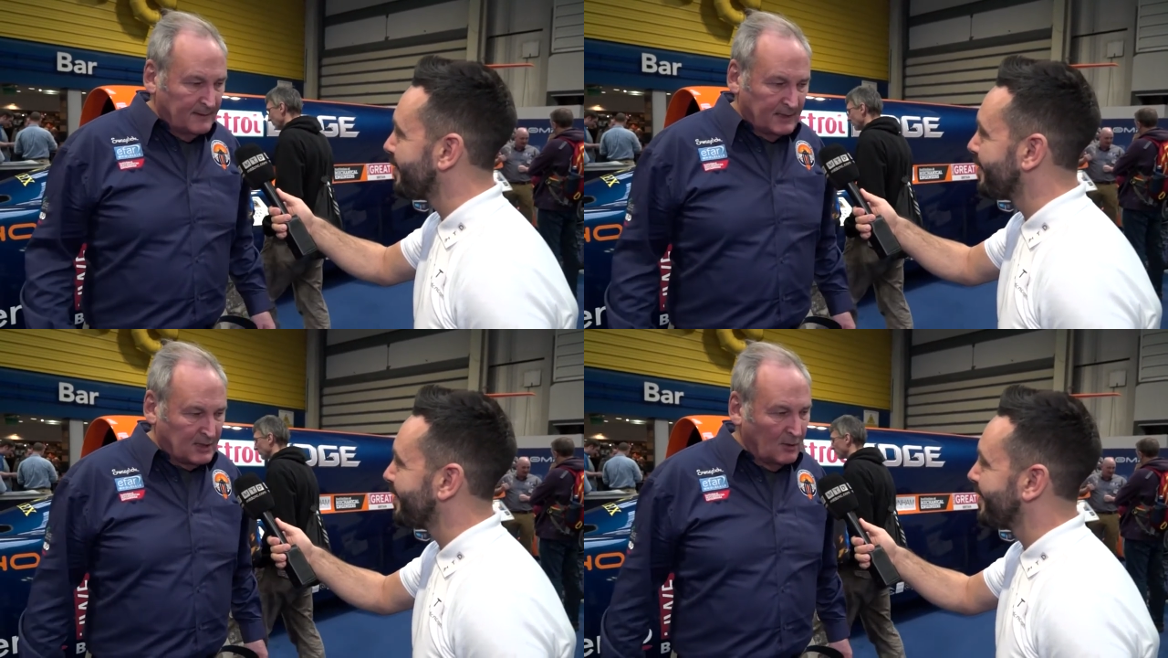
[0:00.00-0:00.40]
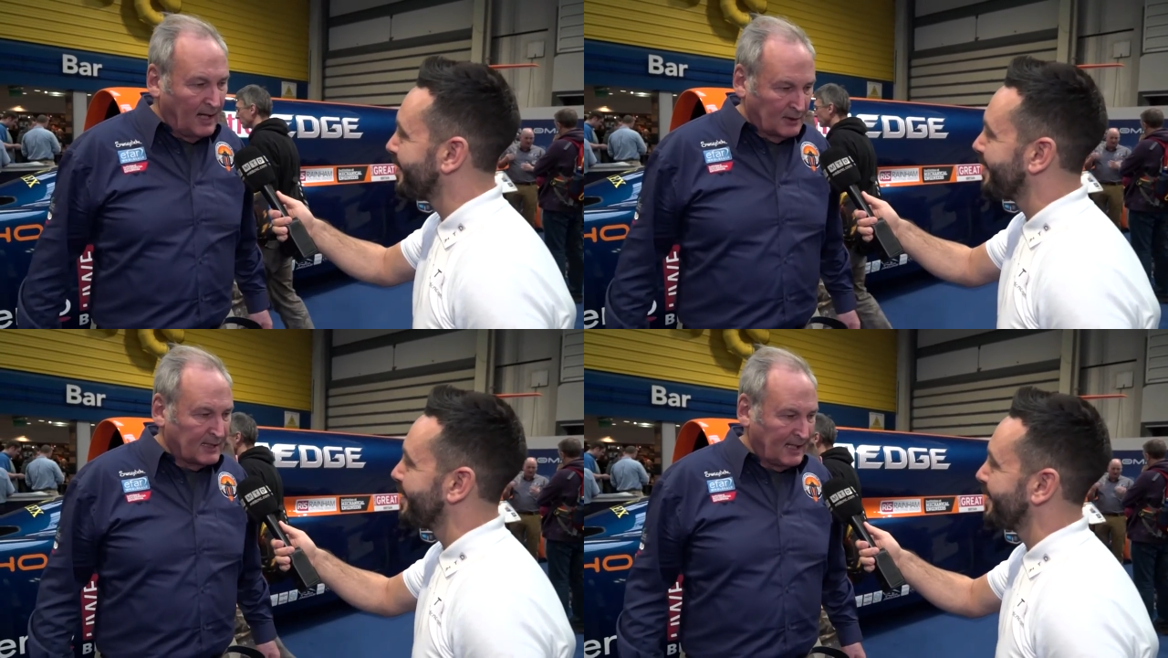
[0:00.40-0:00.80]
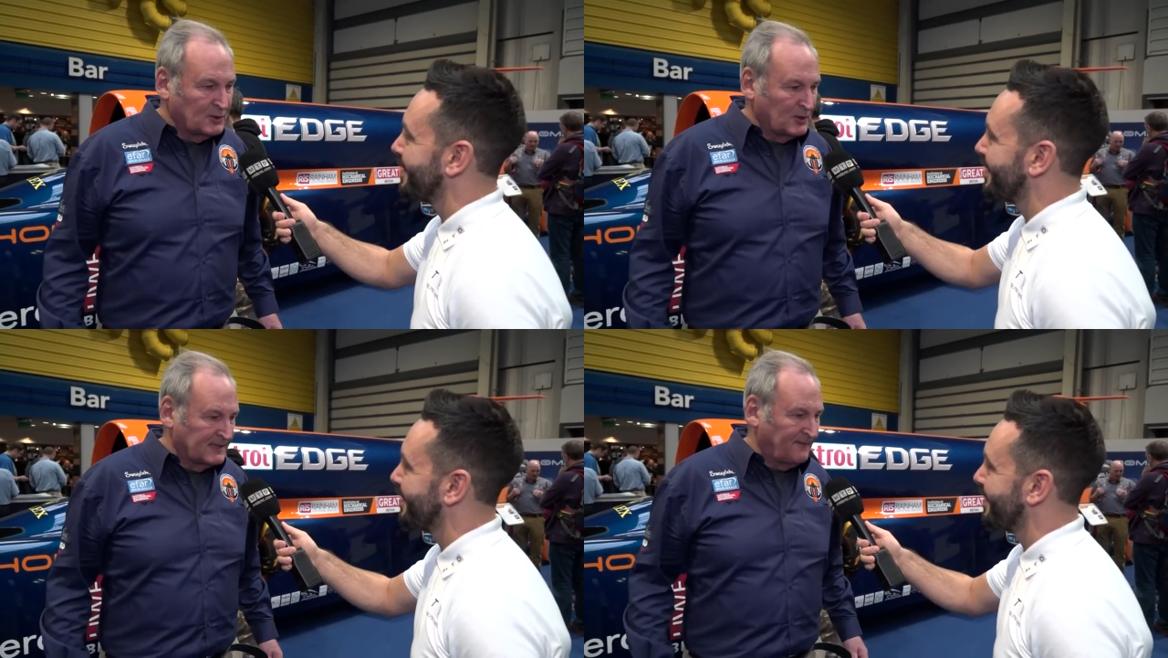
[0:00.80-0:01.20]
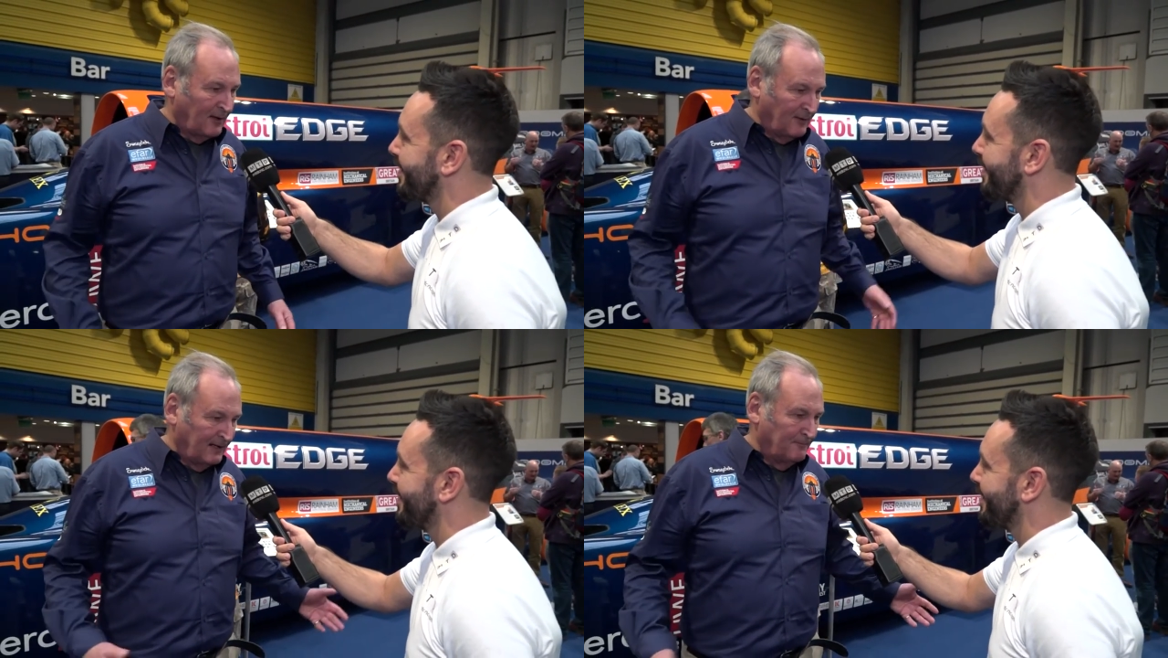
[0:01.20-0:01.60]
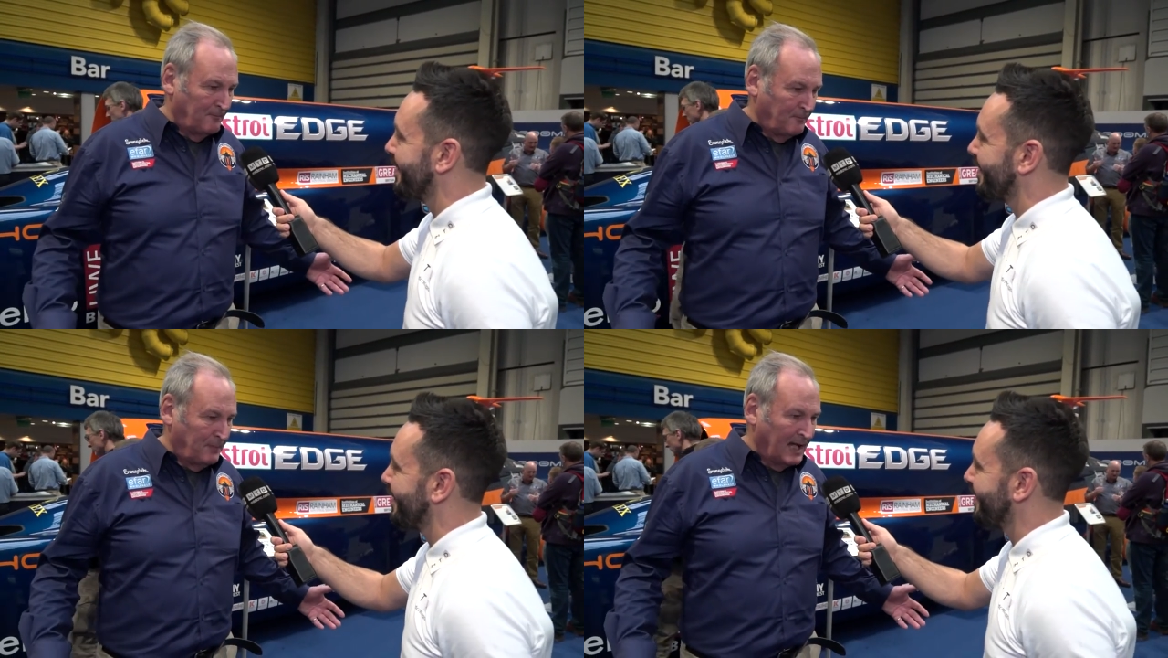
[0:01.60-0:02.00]
Speaker 1: the 200 countries following
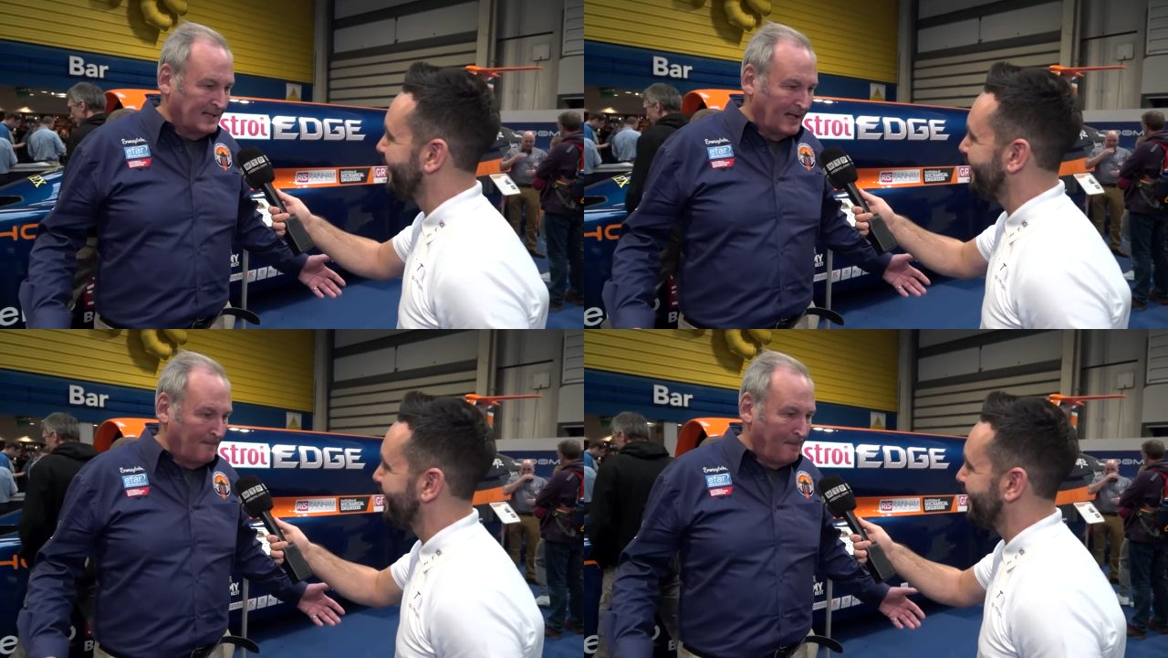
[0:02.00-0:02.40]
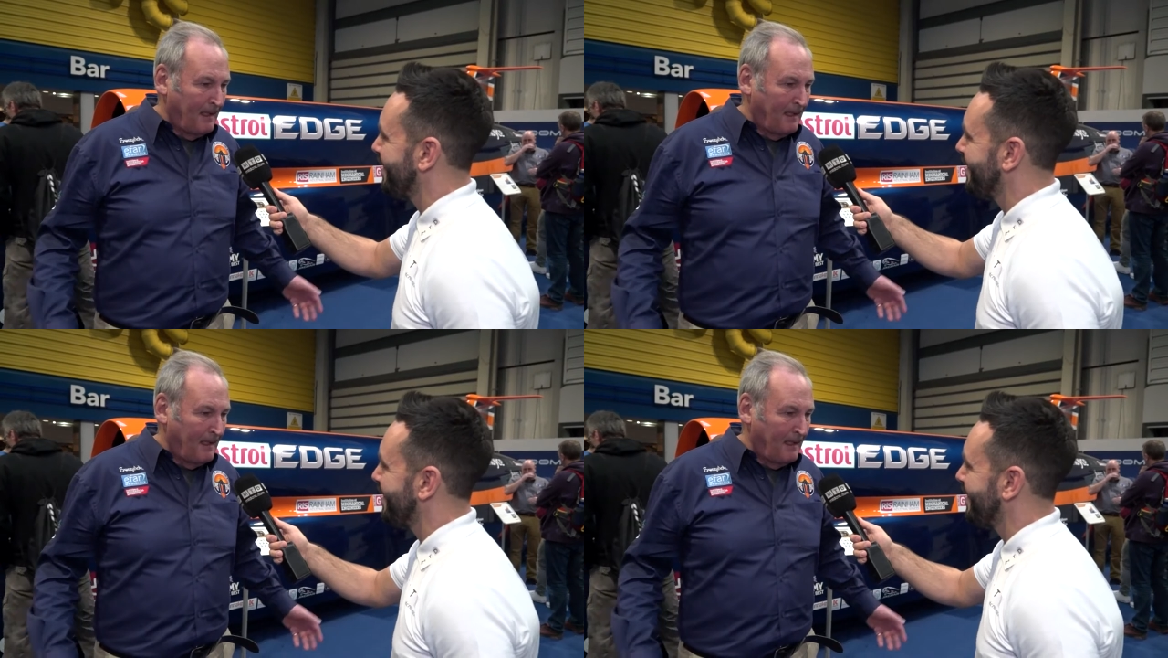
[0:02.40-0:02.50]
Bloodhound.